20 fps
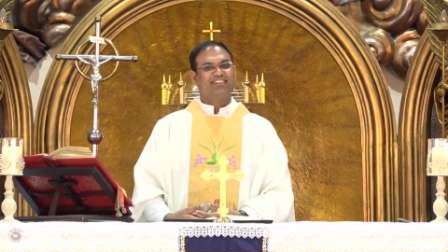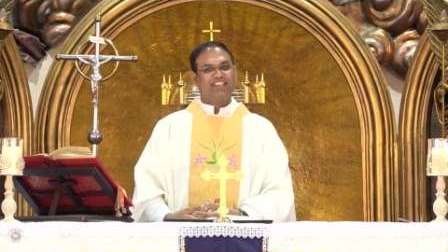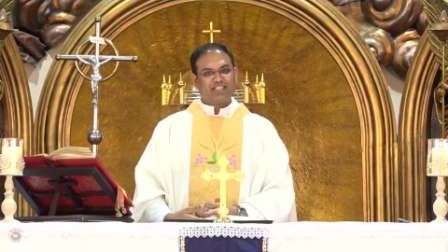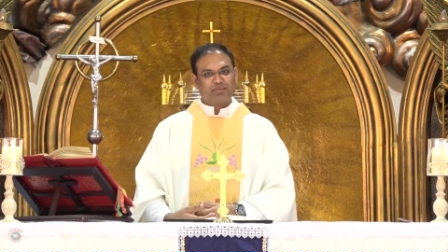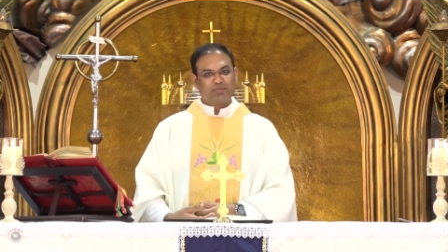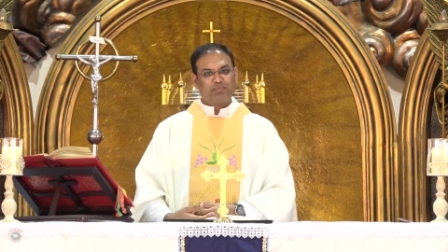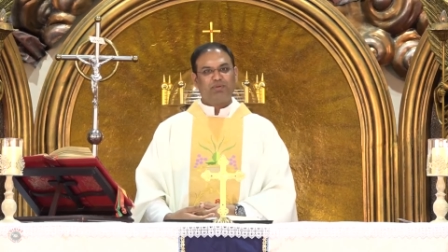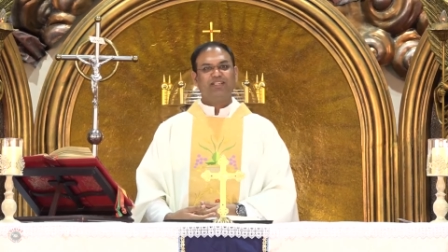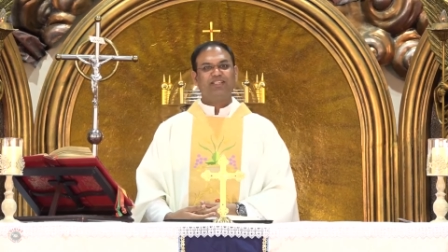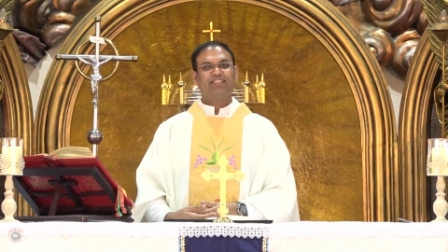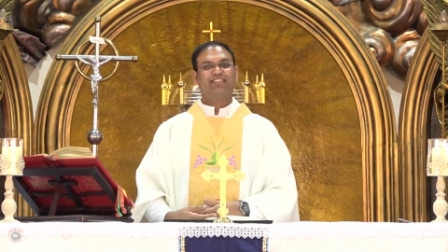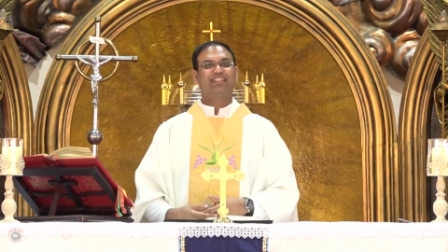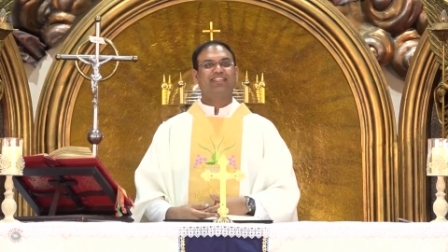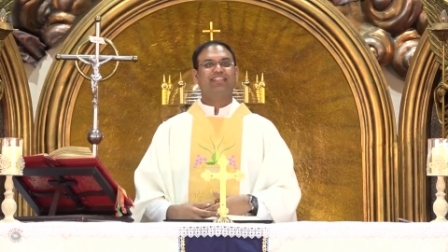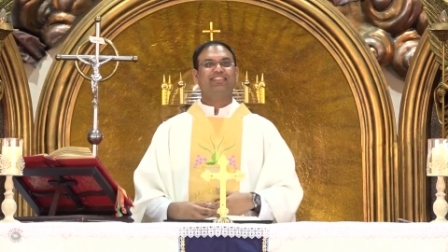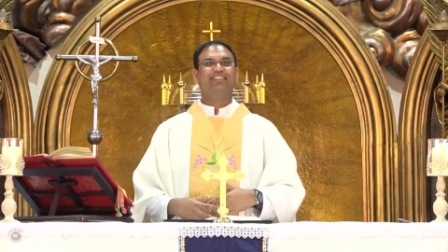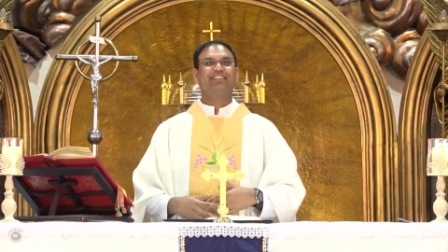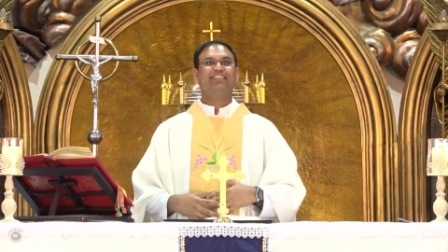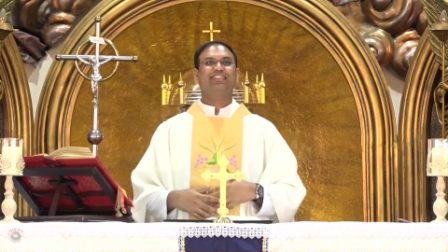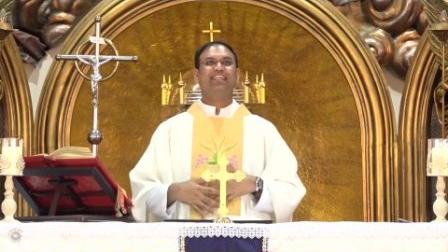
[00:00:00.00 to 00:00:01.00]
this
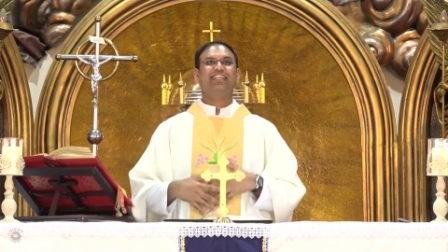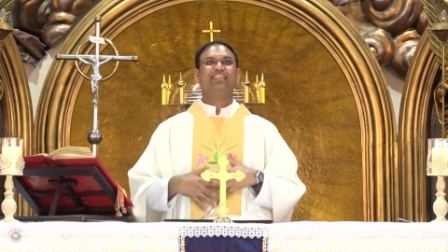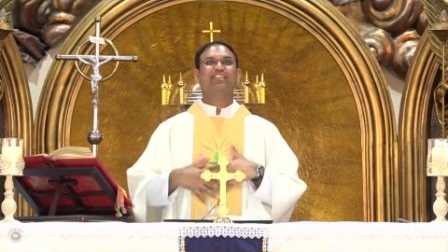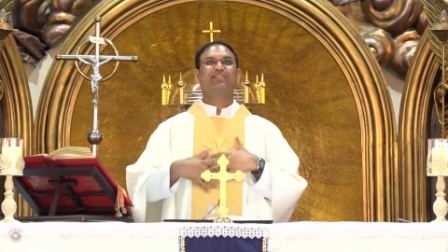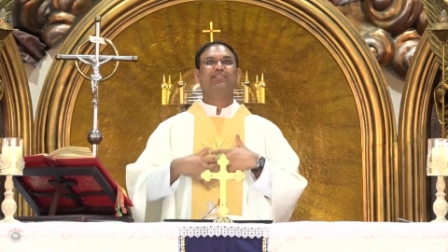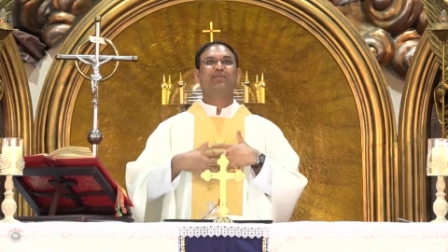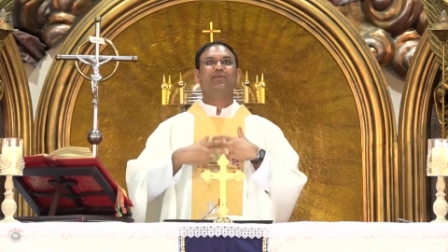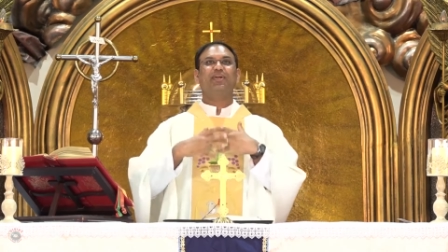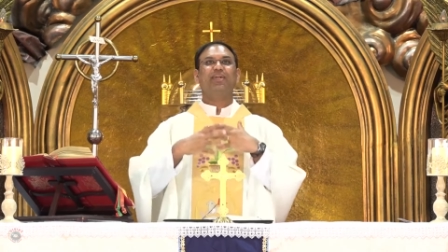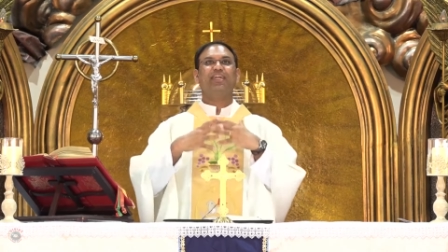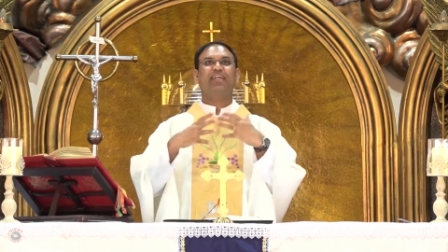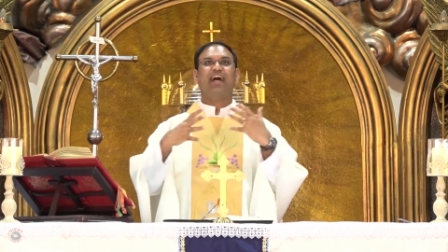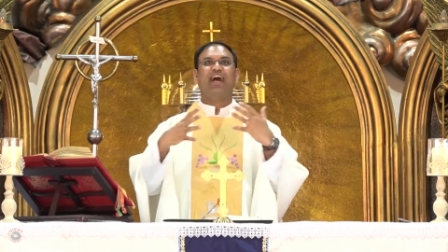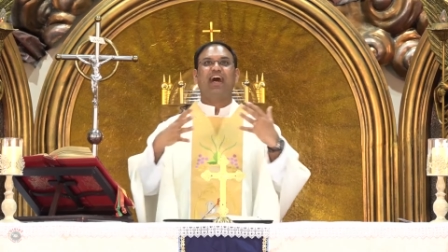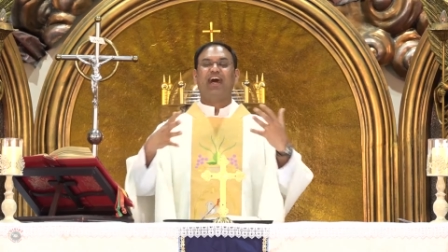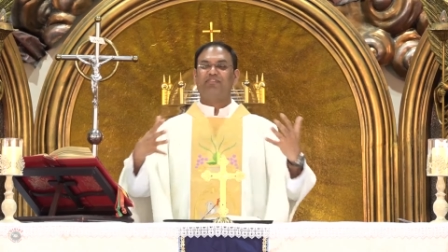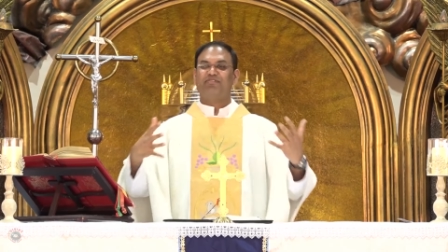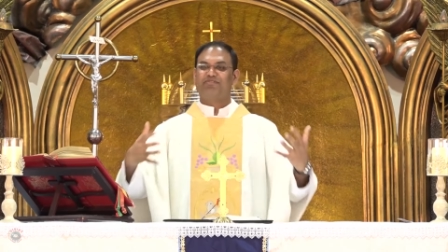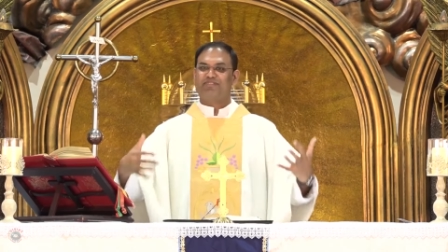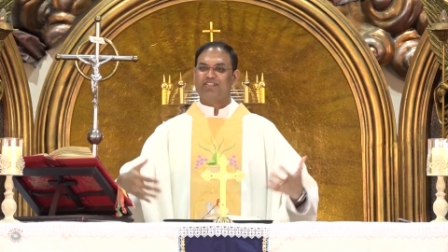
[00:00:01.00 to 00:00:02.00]
person is going
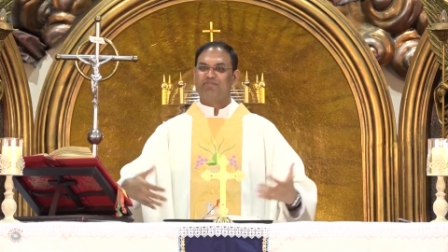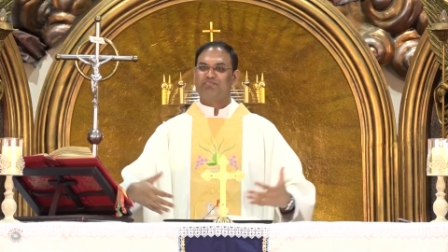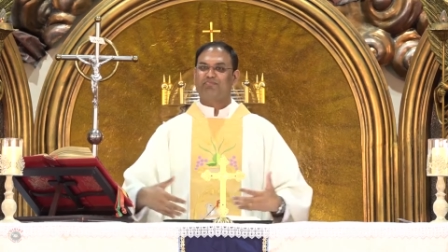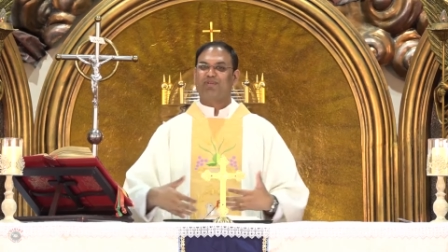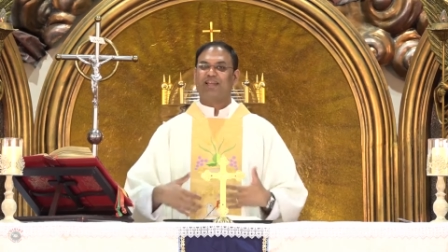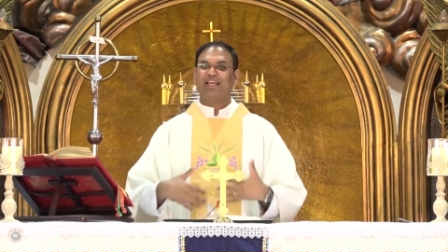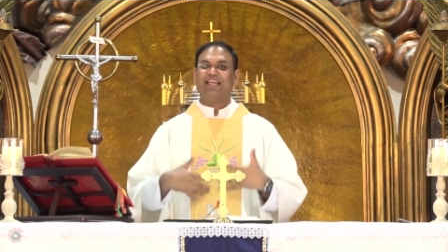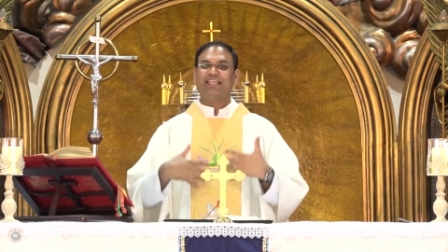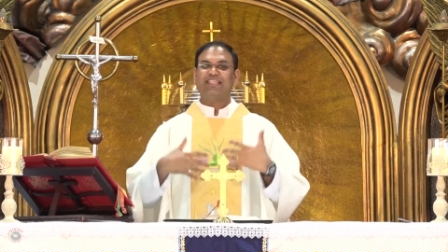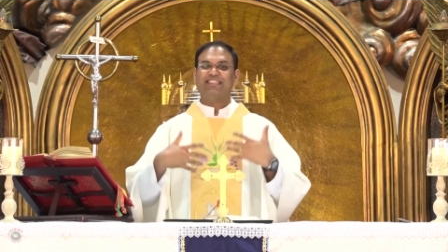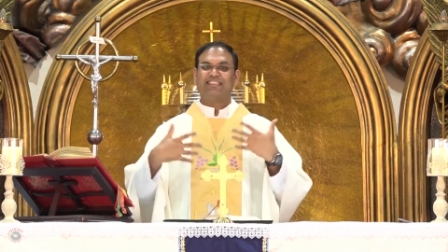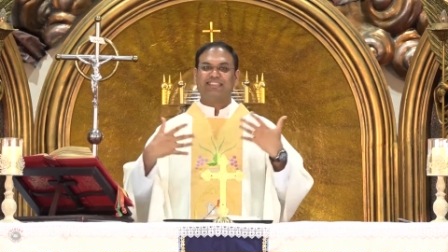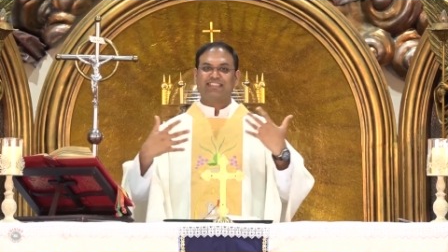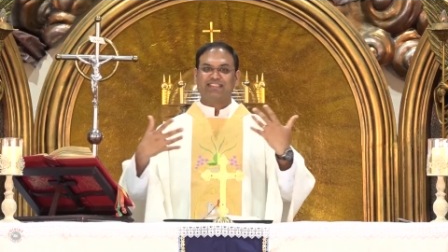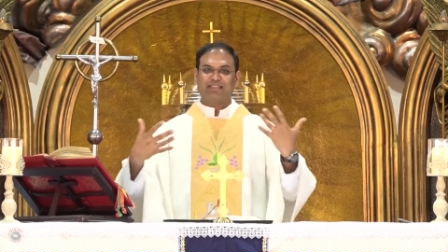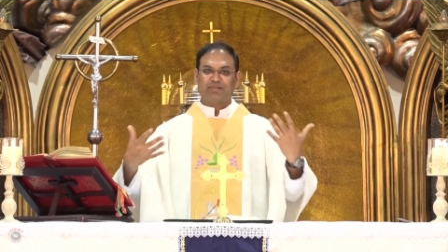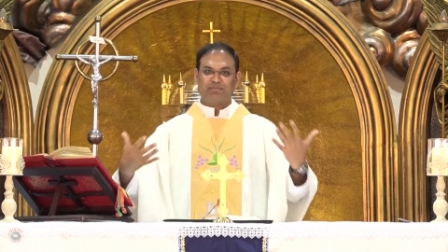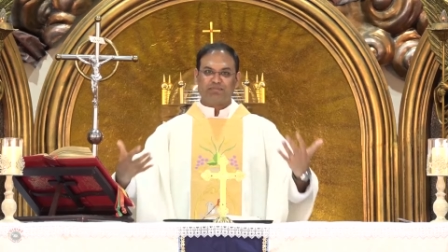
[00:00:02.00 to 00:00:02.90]
after place